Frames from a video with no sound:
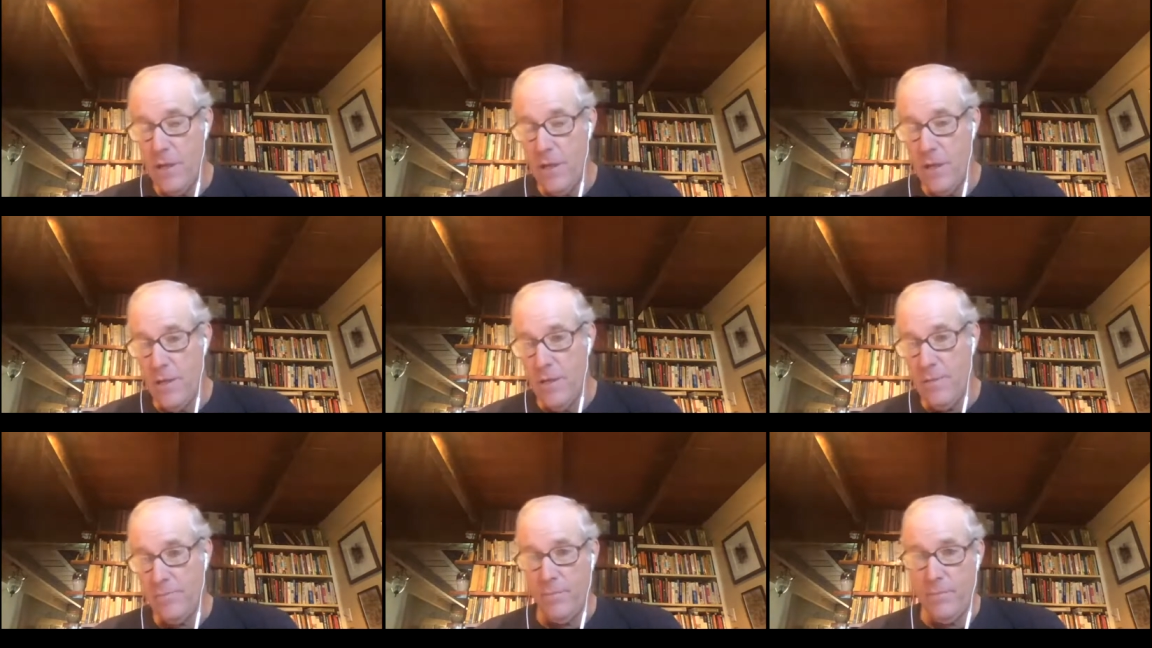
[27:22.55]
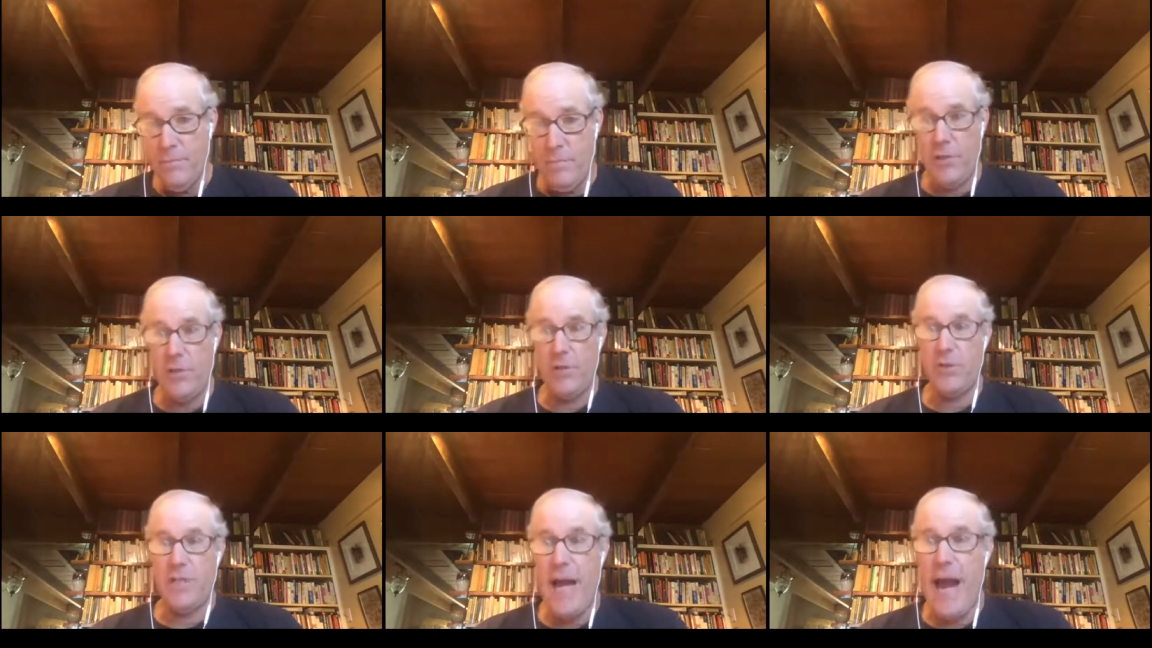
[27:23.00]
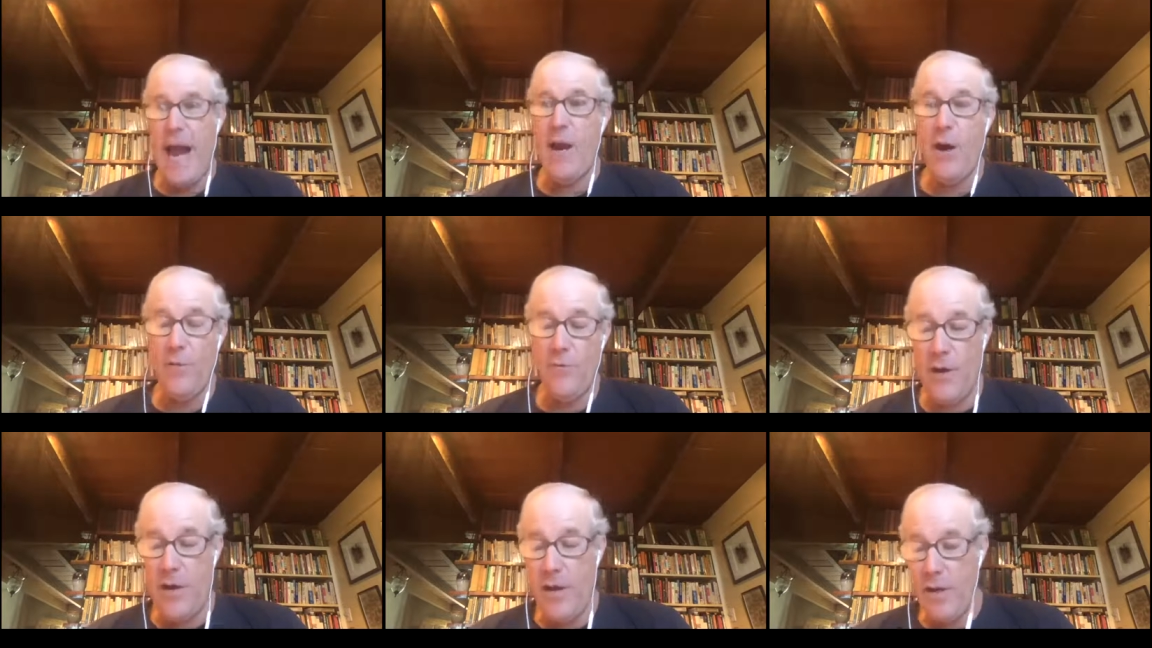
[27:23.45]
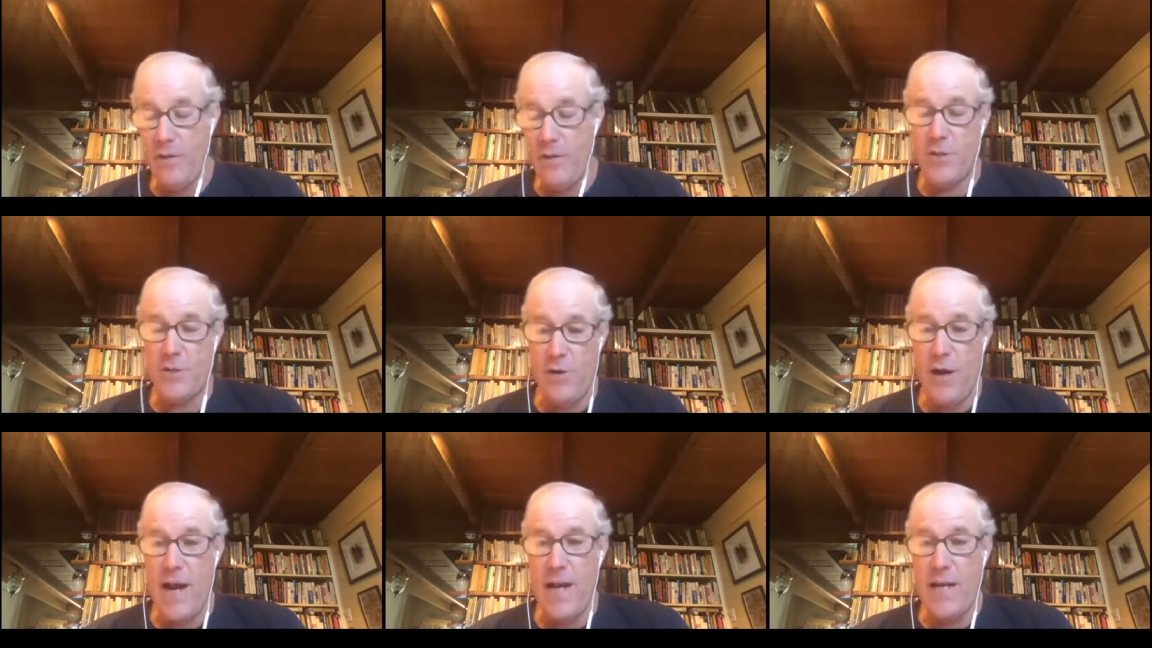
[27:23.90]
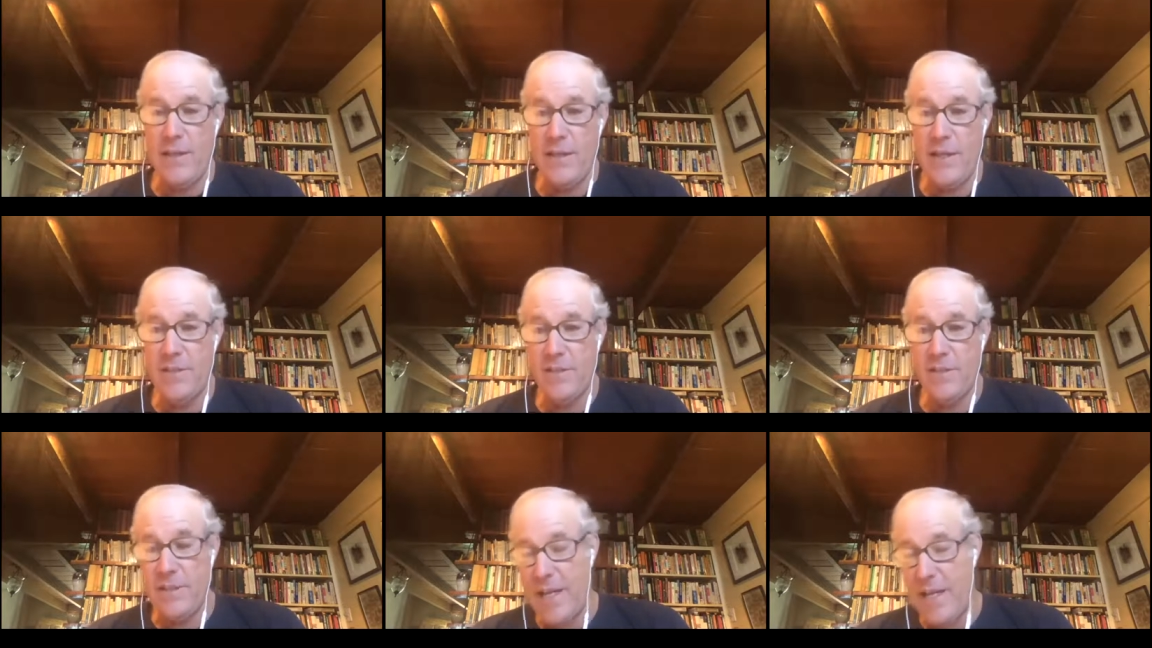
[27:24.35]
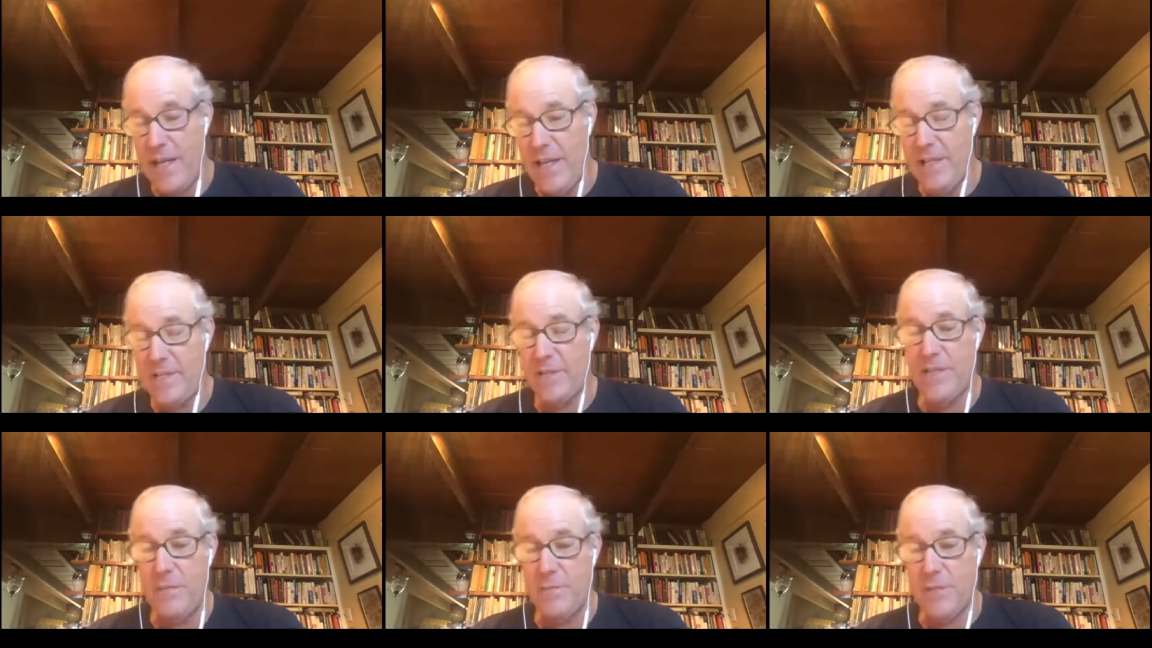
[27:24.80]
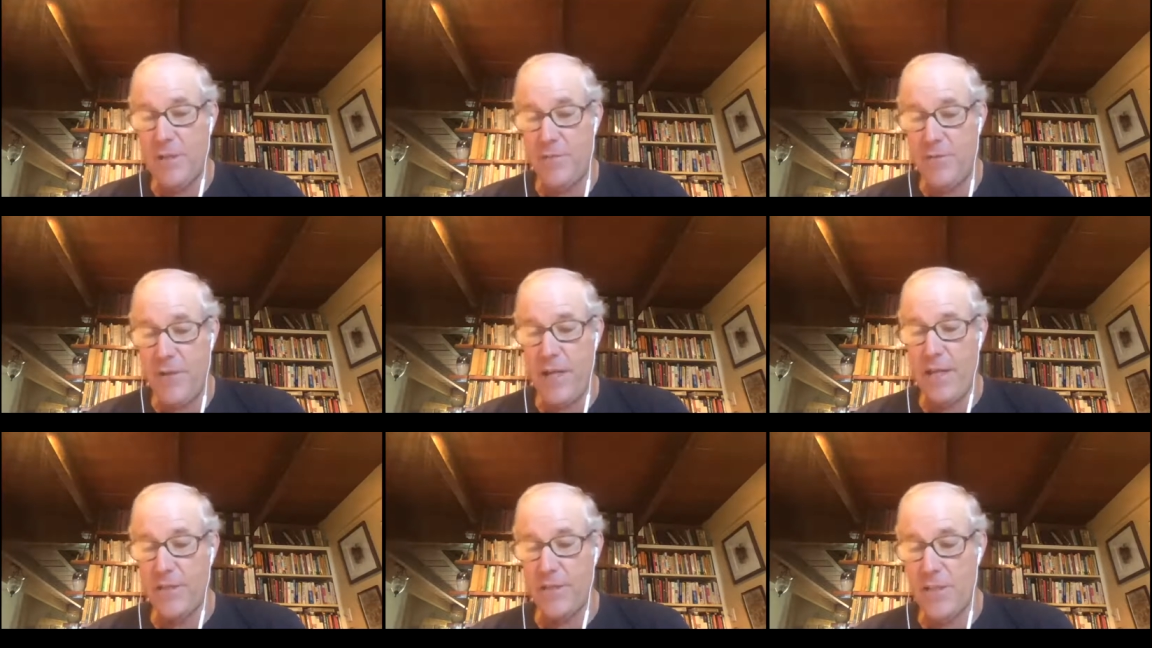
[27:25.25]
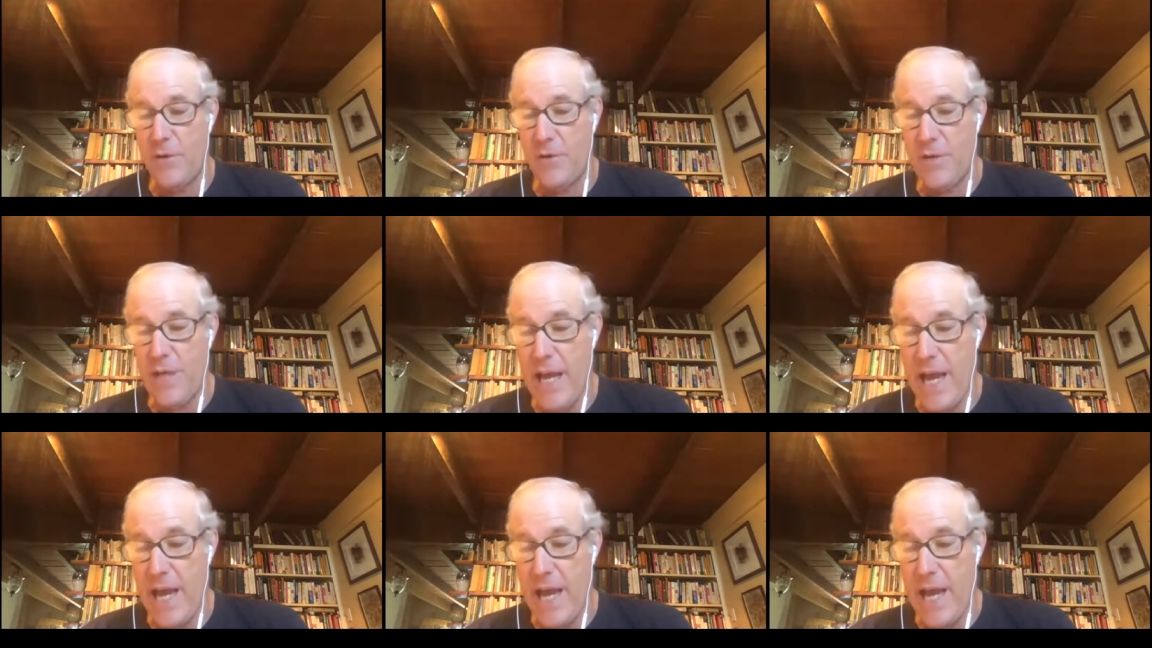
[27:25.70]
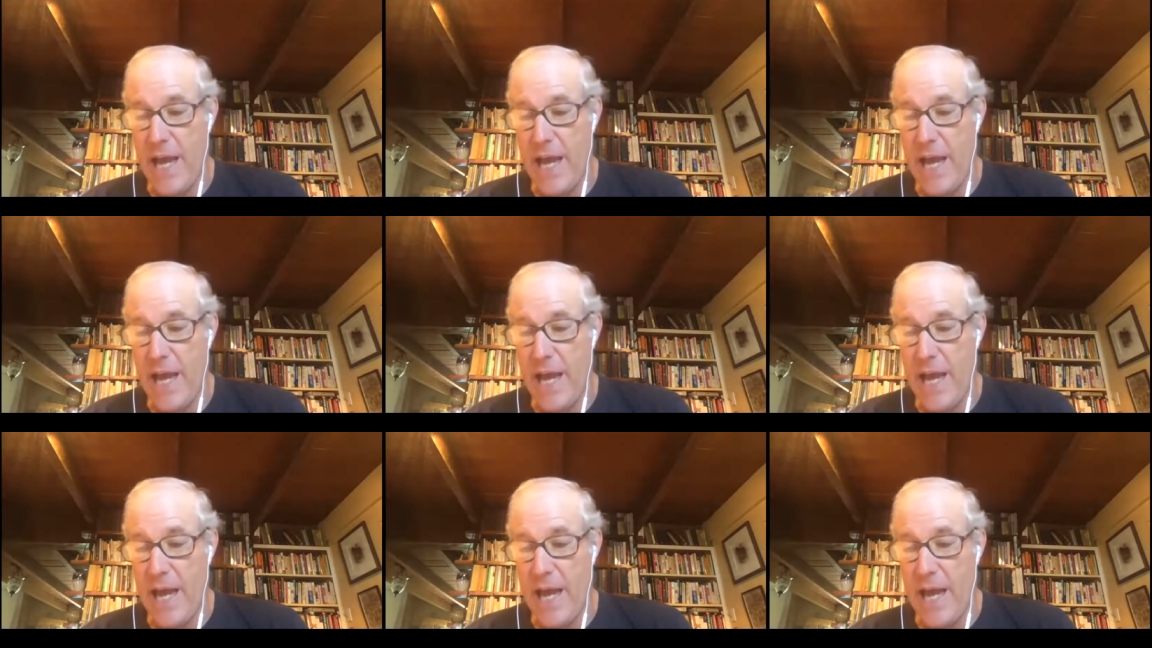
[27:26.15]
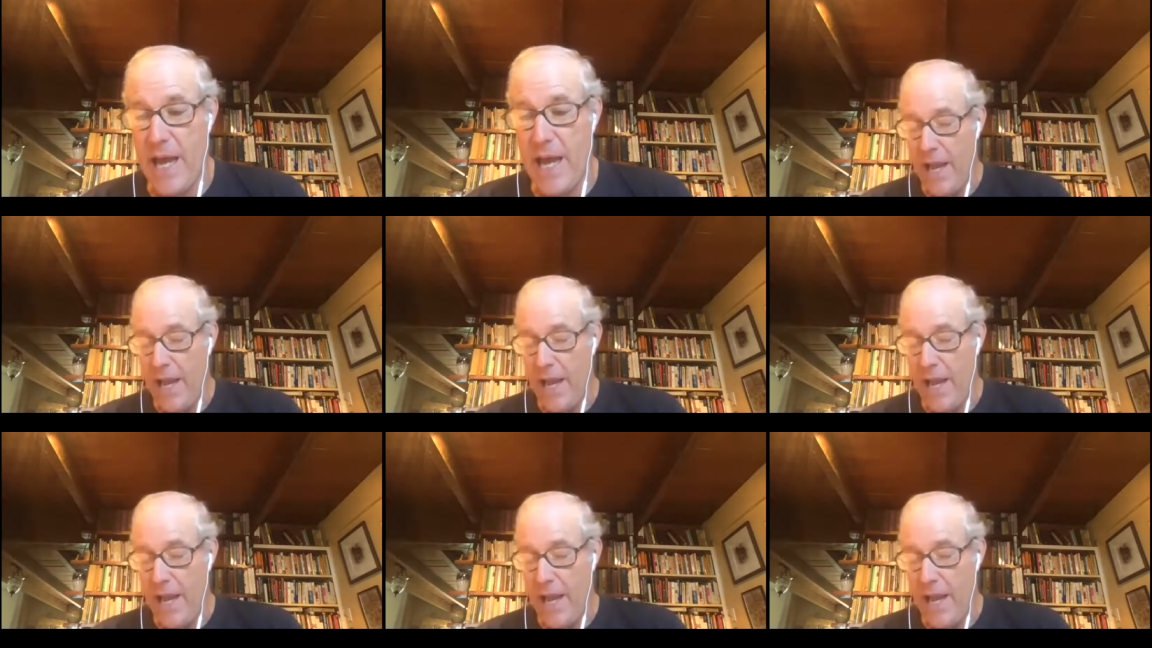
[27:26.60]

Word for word: but there's a guy over here that's trying this and he seems to think it's okay.